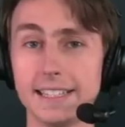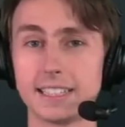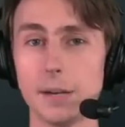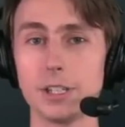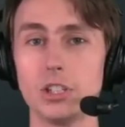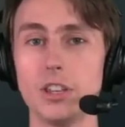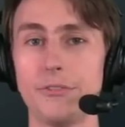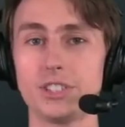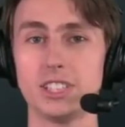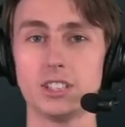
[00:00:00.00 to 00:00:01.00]
He's coming to the
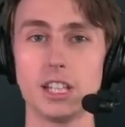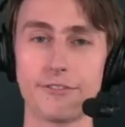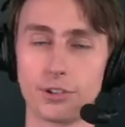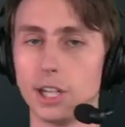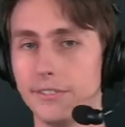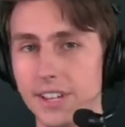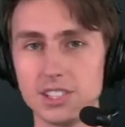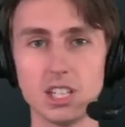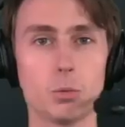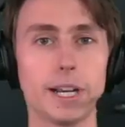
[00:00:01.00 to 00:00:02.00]
facility for a
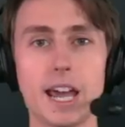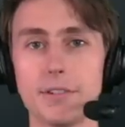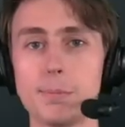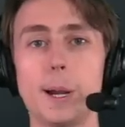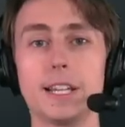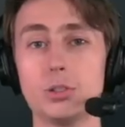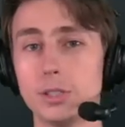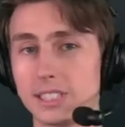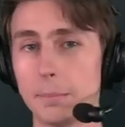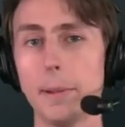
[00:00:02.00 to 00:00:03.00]
visit, whatever, probably
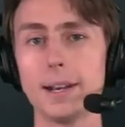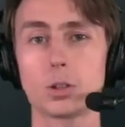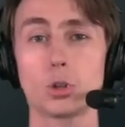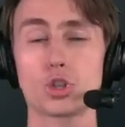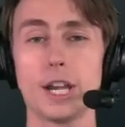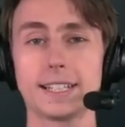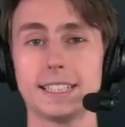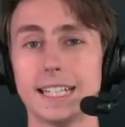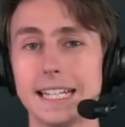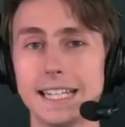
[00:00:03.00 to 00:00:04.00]
doing some medical checks,
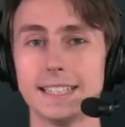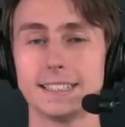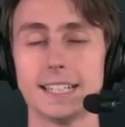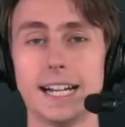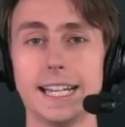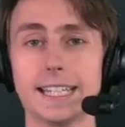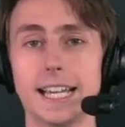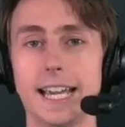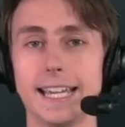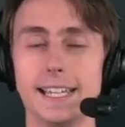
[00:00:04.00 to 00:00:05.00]
and then he is signing
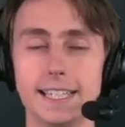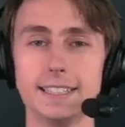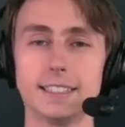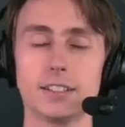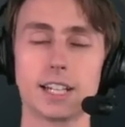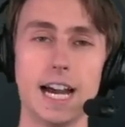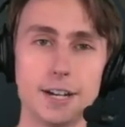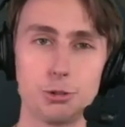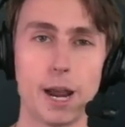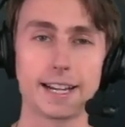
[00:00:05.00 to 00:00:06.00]
his
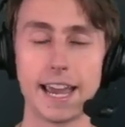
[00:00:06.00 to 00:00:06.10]
contract.